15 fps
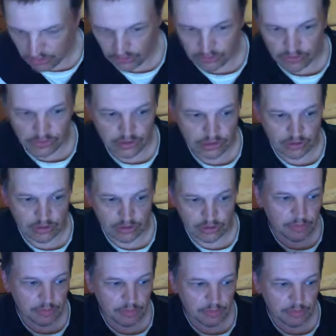because
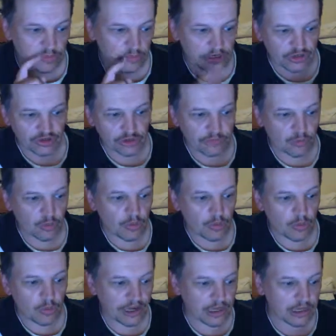my mate John actually bought
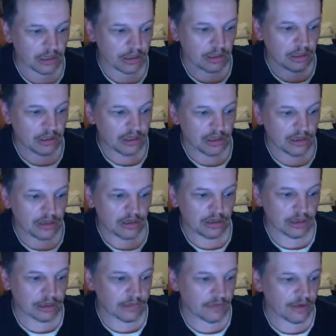a packet and
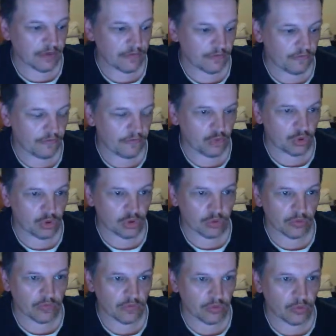they had about
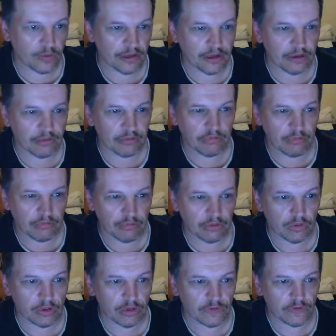
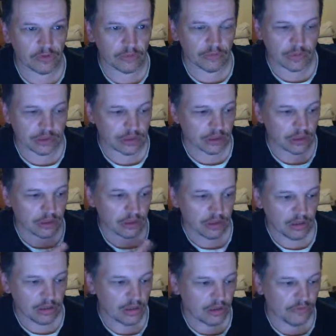£4.95 or something
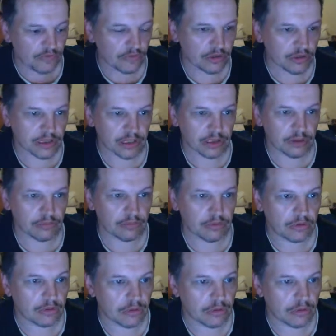for the same